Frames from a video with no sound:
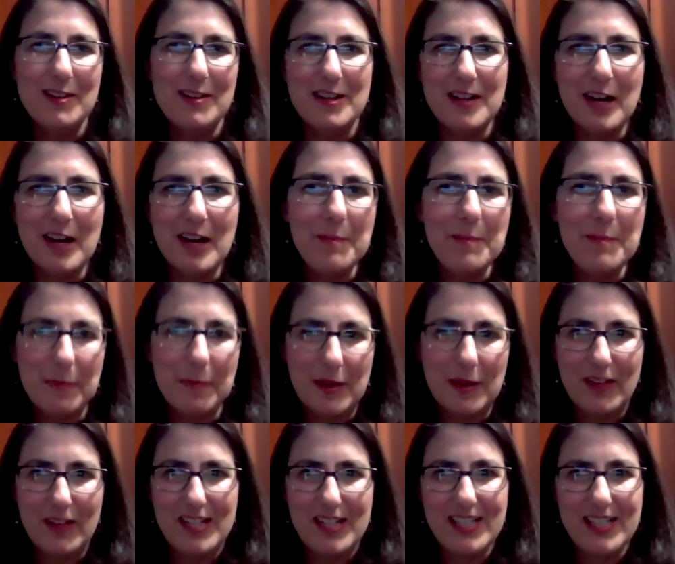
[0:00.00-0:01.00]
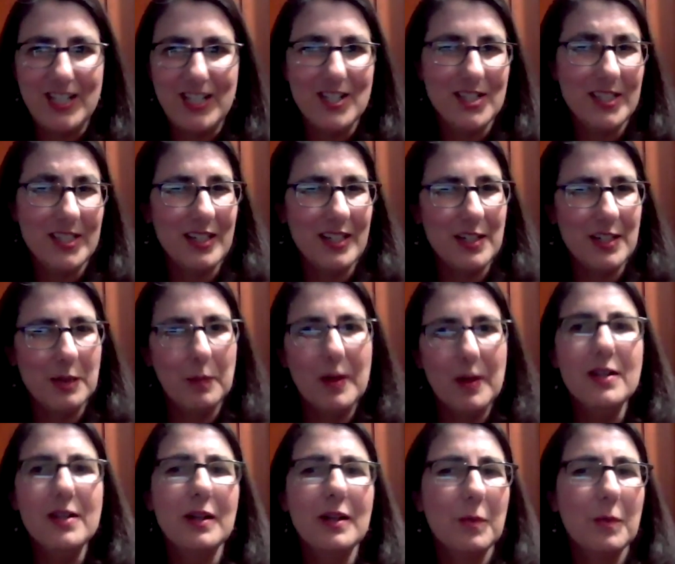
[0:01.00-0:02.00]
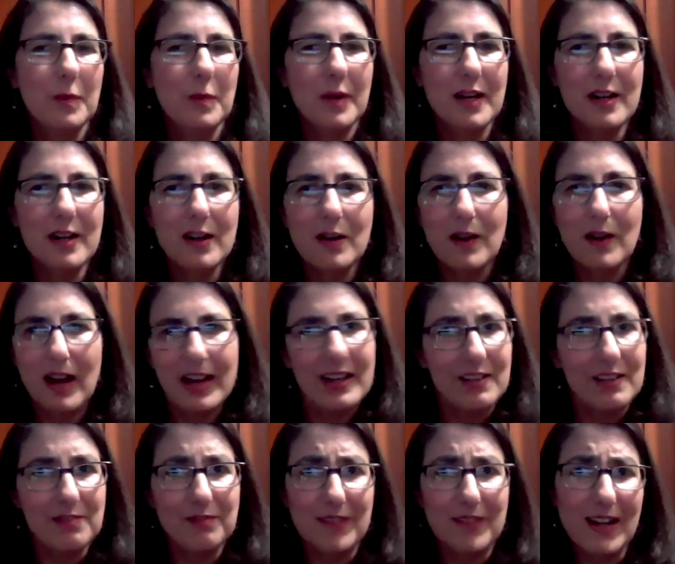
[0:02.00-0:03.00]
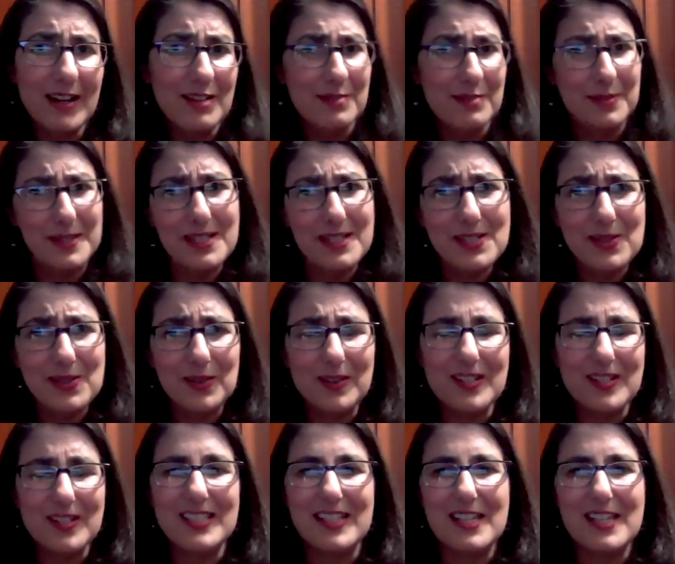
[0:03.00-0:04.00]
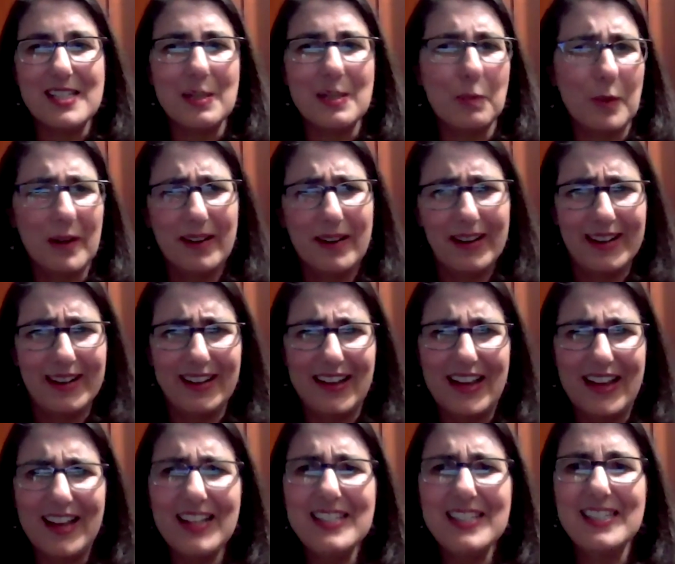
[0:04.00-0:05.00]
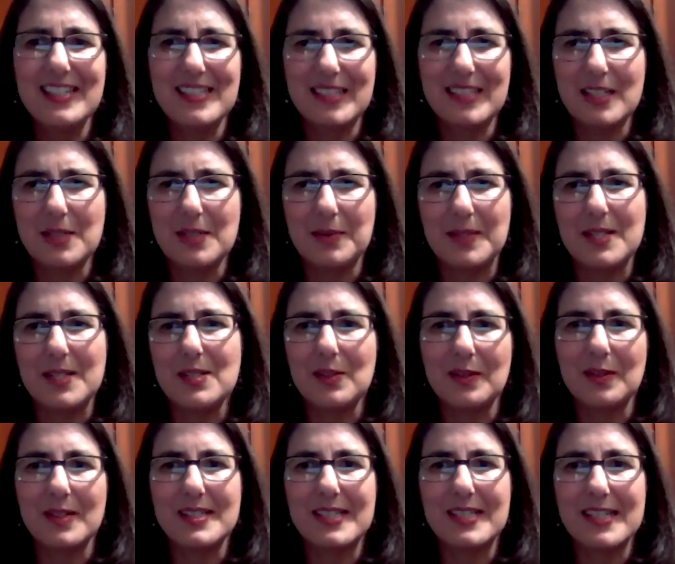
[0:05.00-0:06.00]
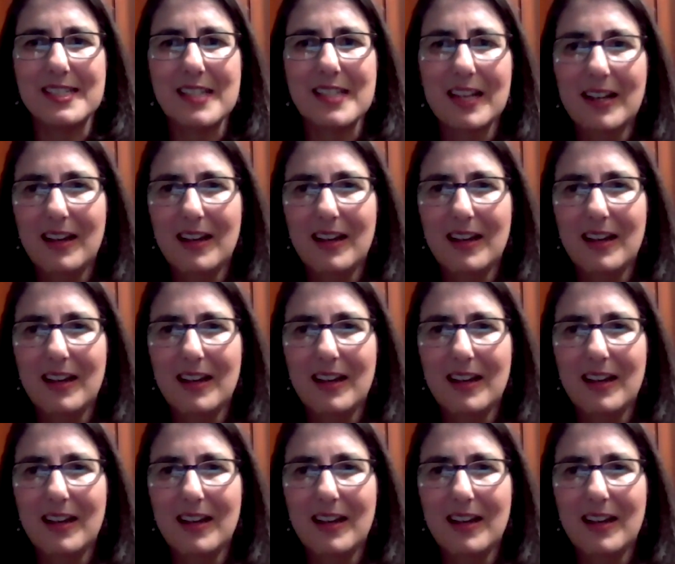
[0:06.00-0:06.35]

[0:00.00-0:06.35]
or a non-member of ASHG and you're wondering where I can find resources and where I can access these resources,